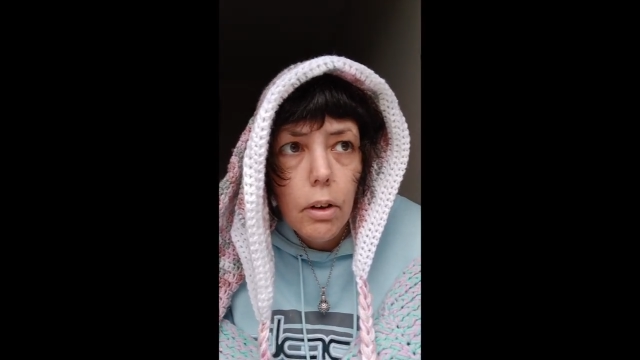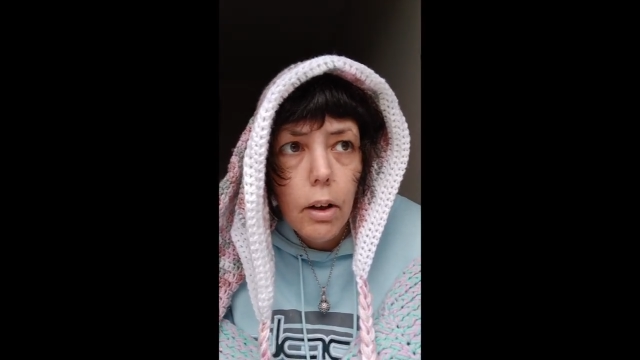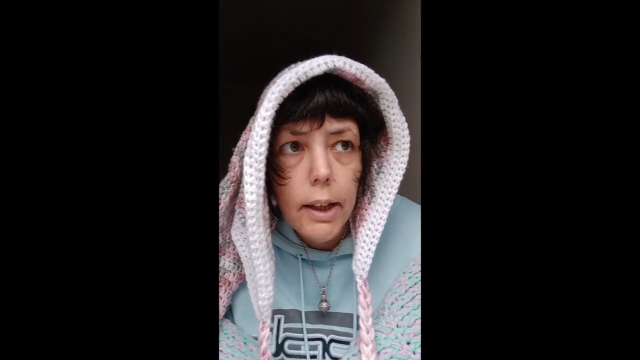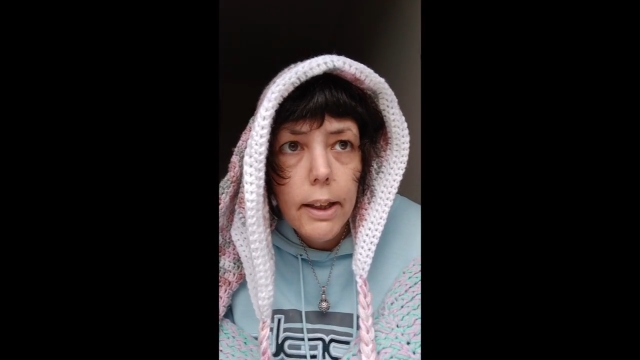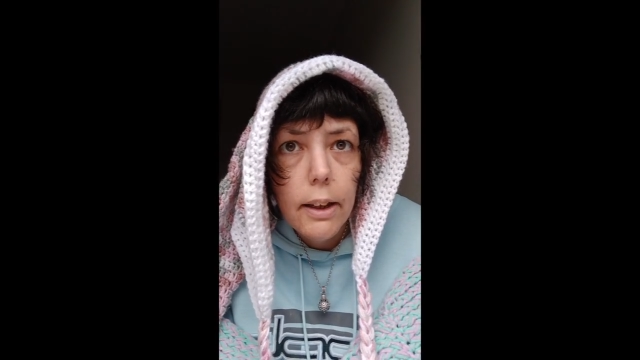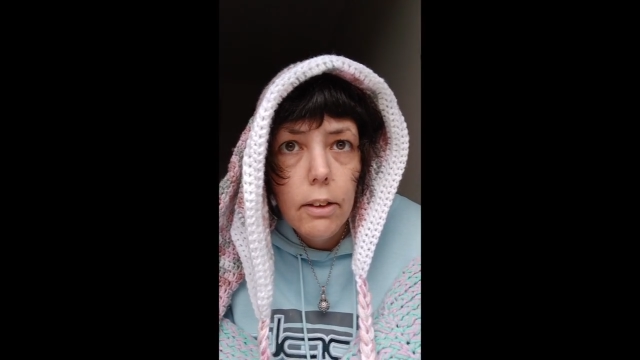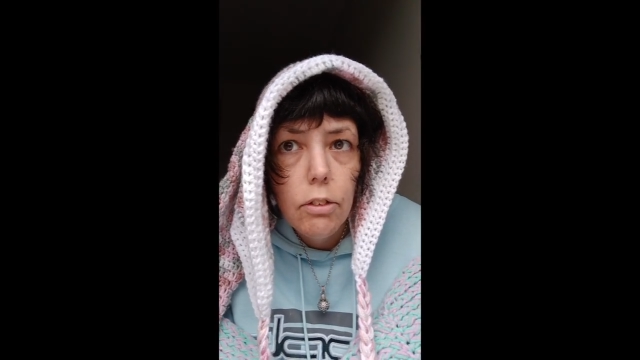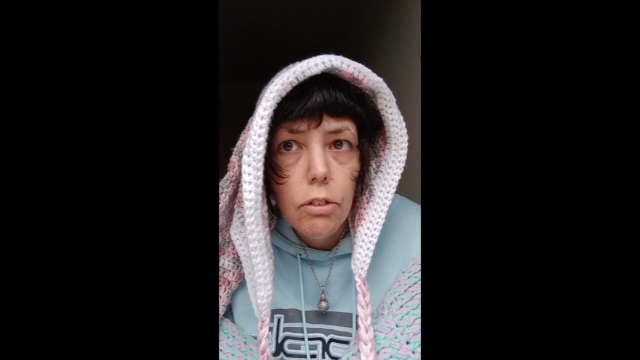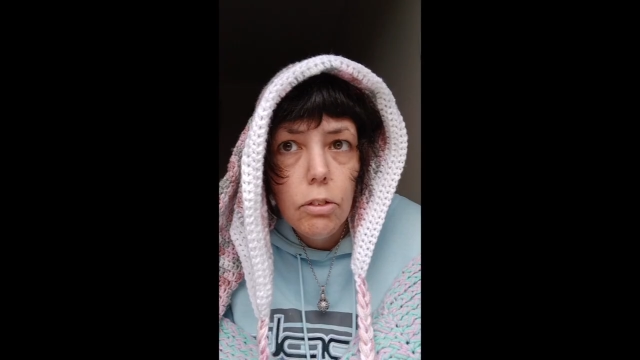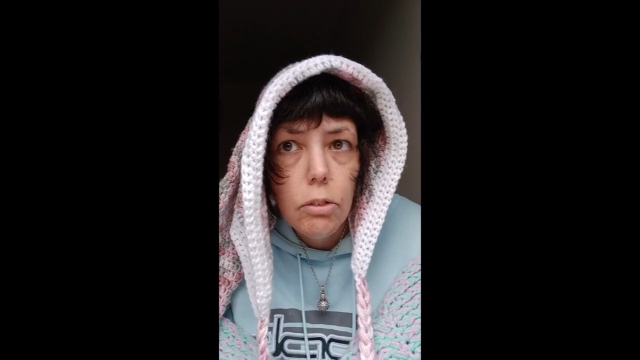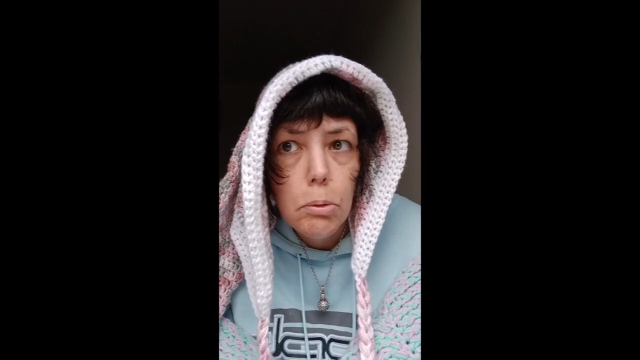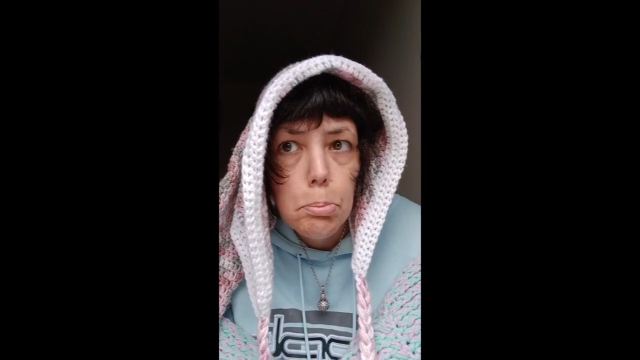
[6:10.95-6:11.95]
I
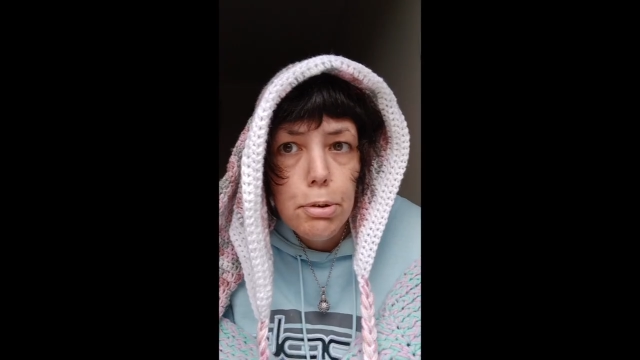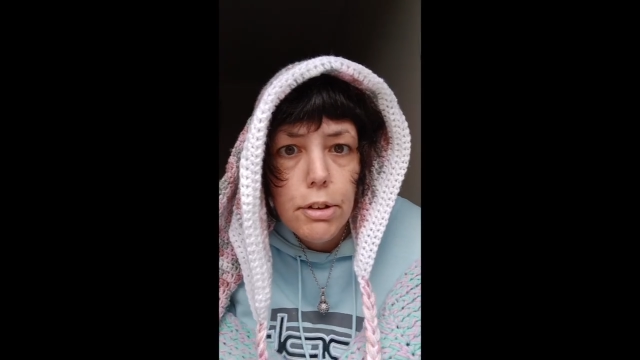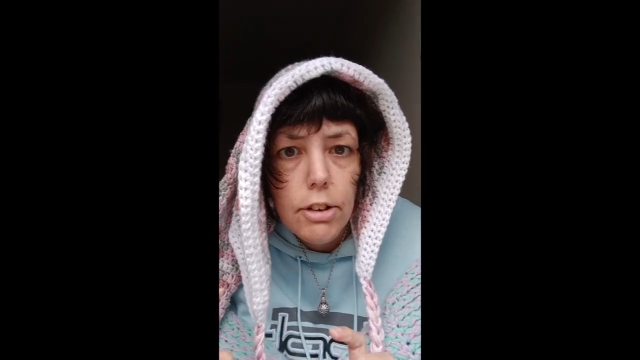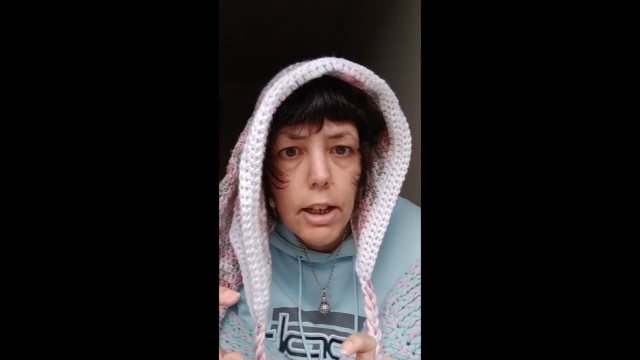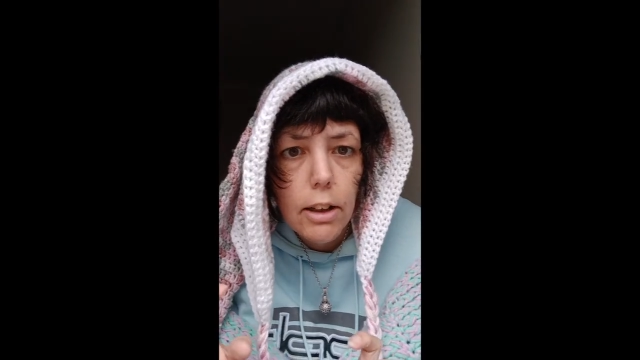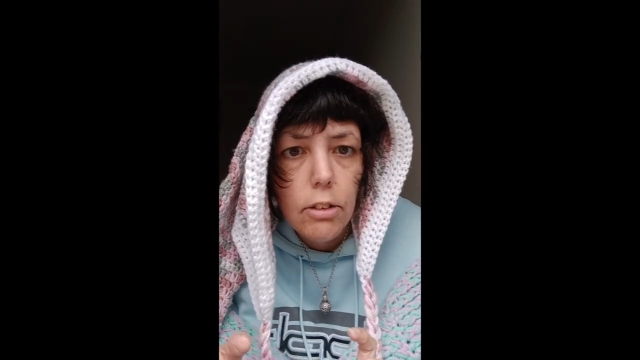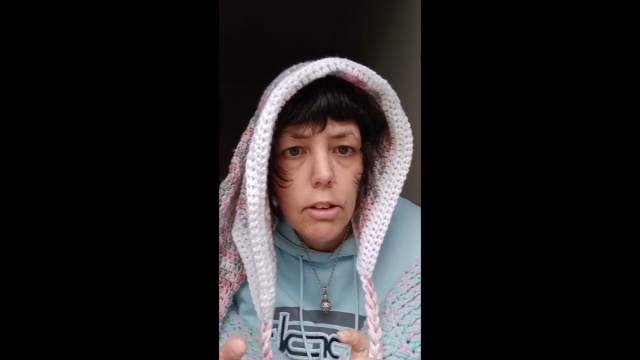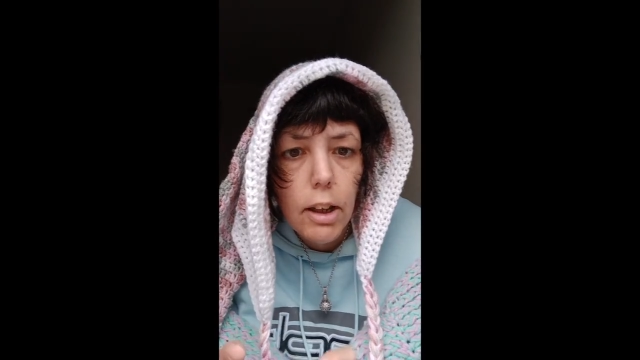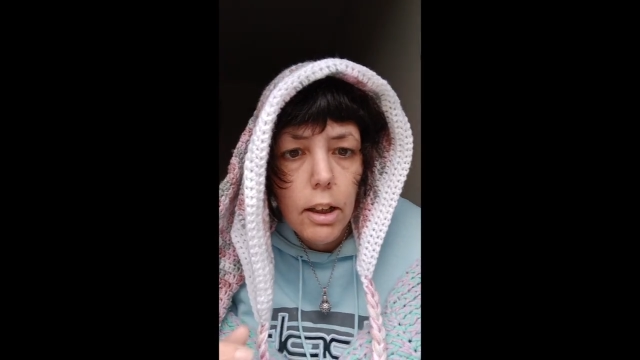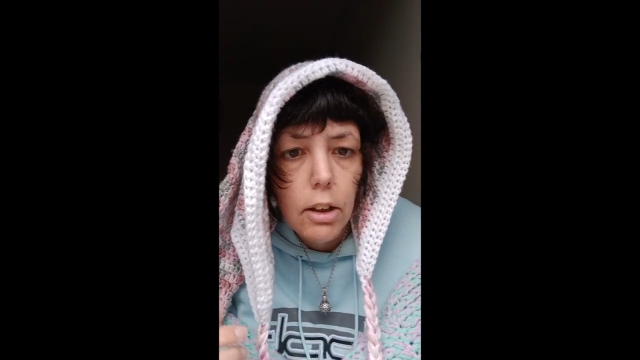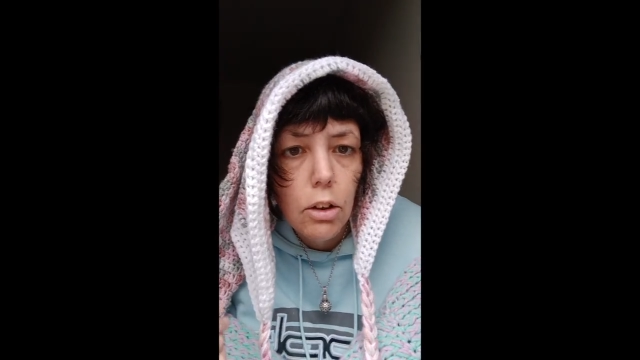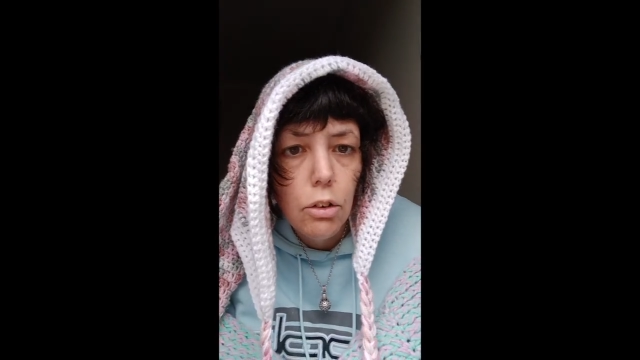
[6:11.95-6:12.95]
guess, protect
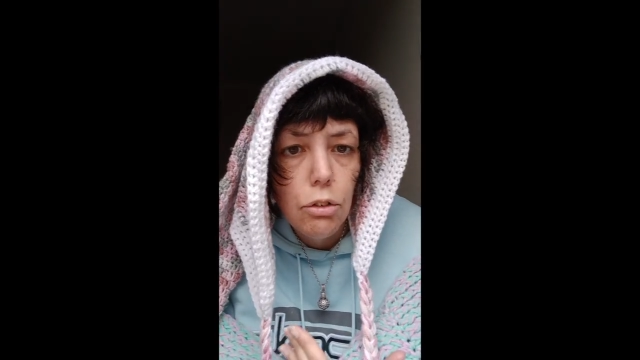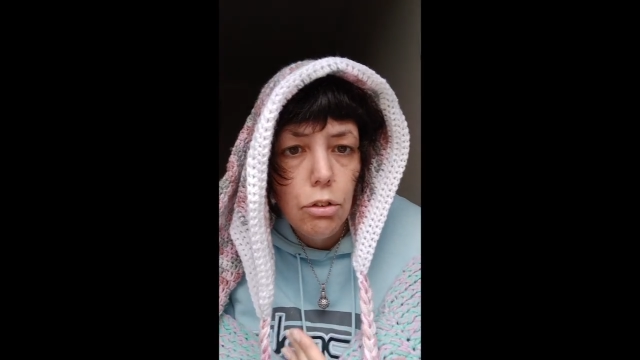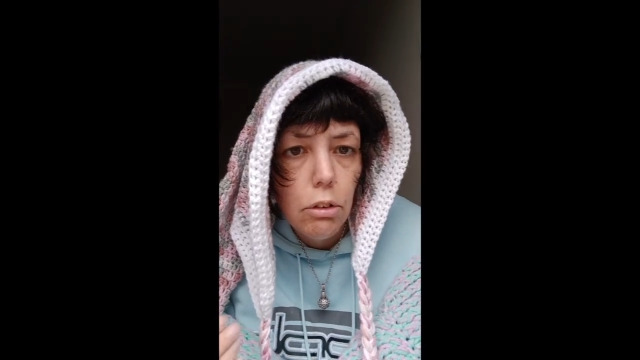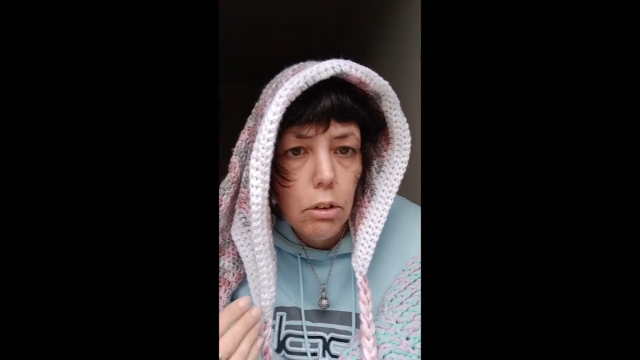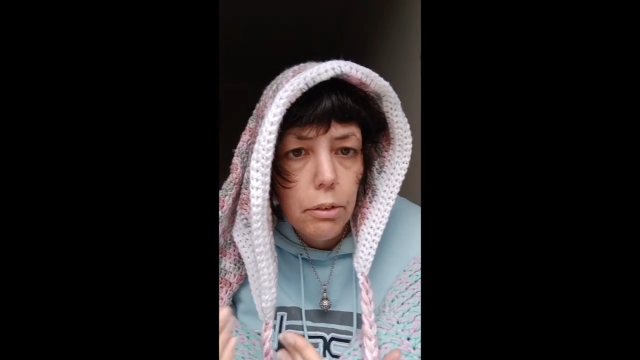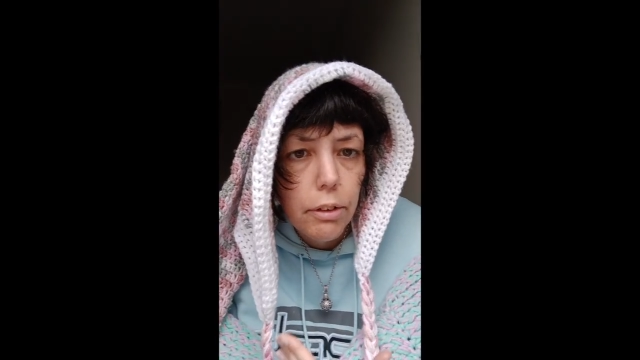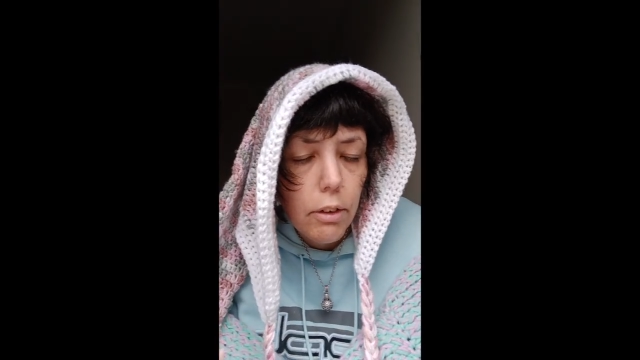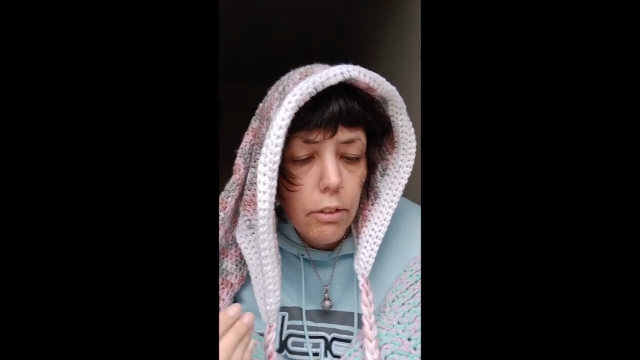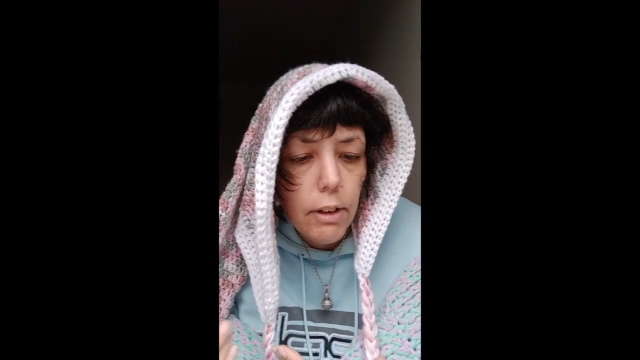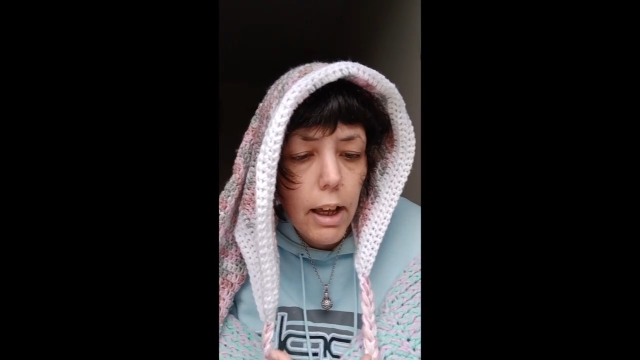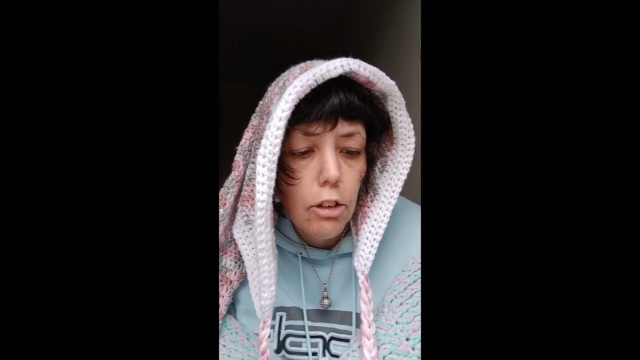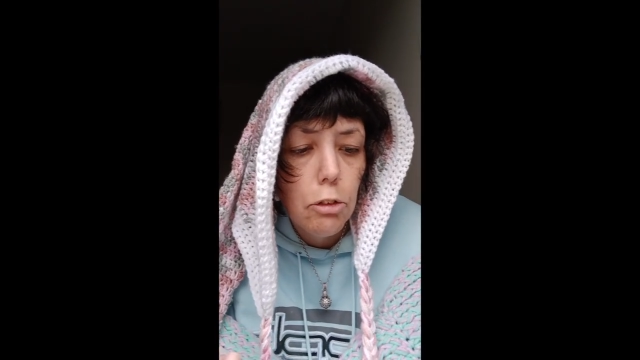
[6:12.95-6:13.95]
and control
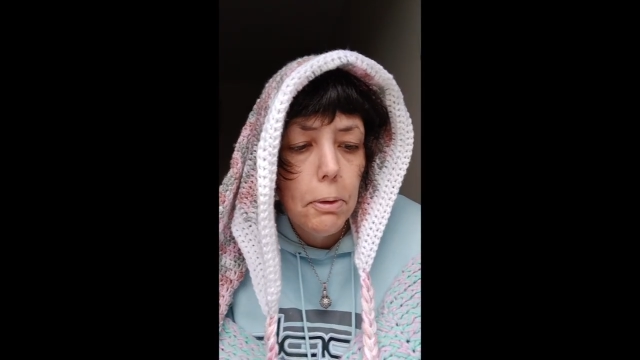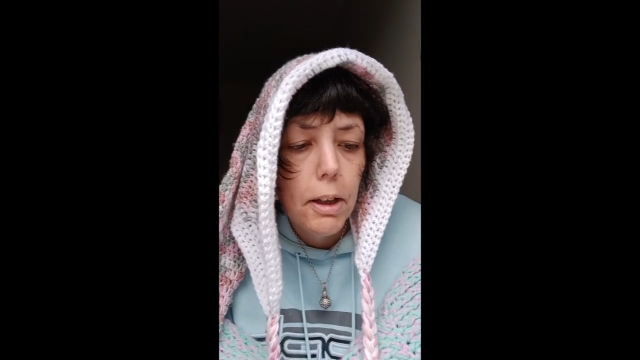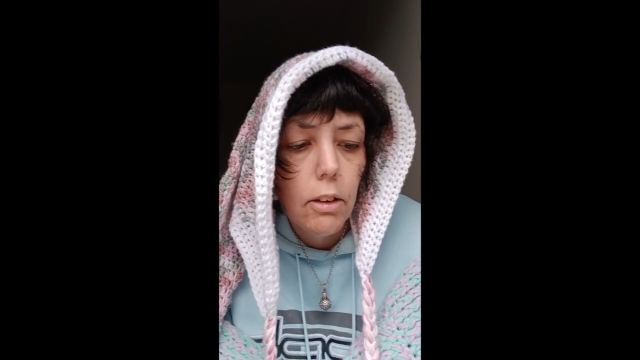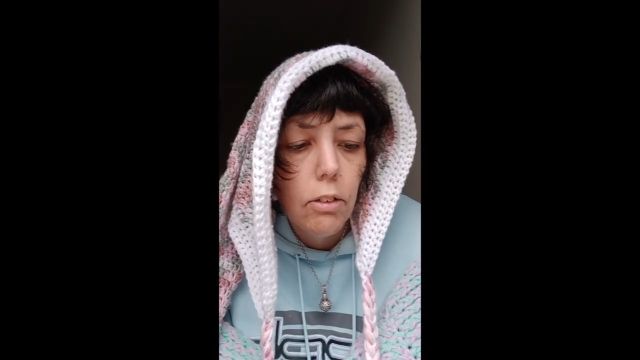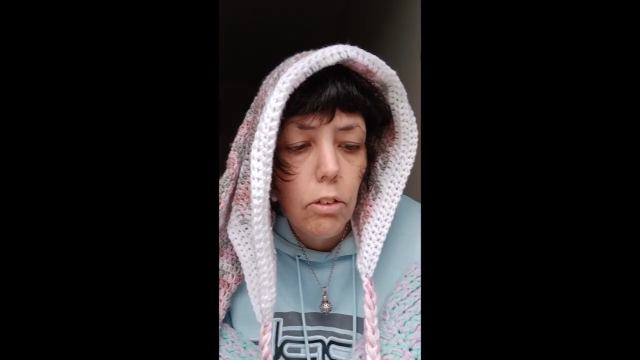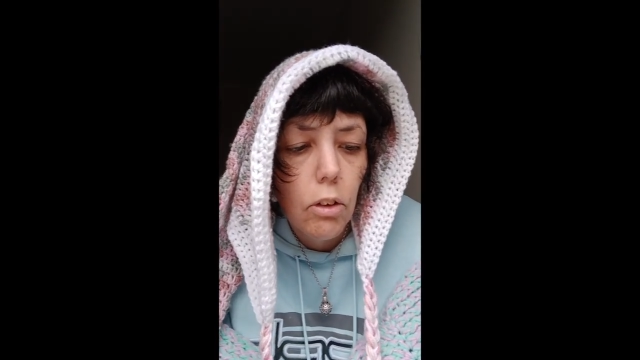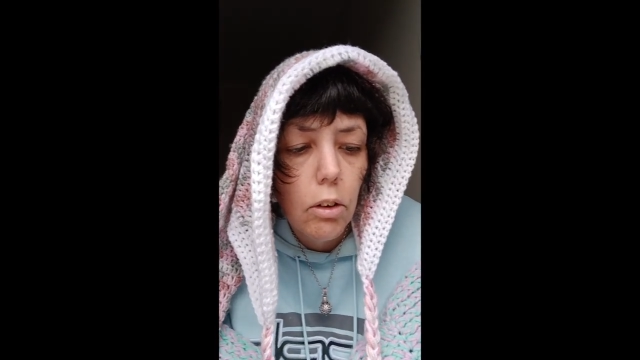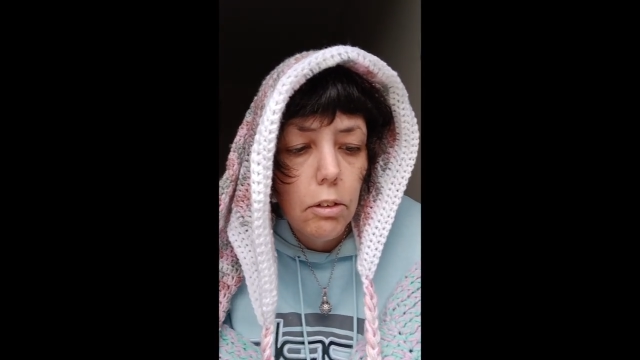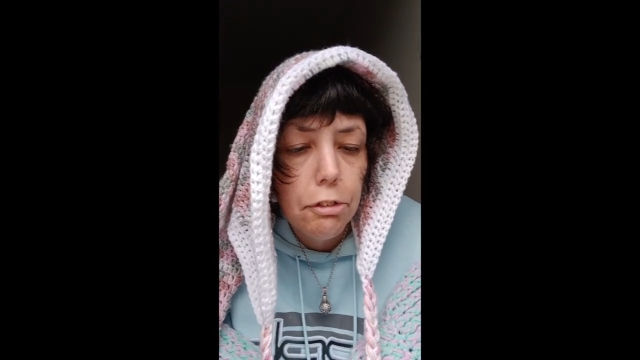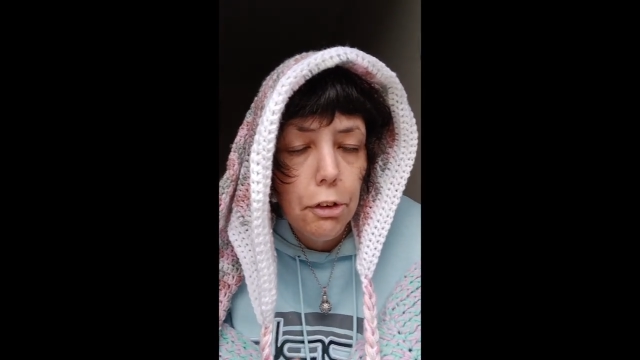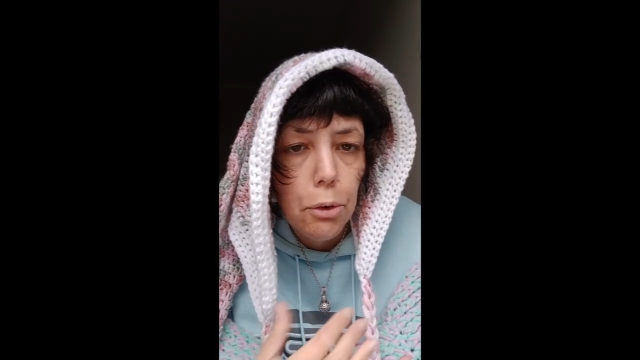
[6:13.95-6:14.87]
those aspects of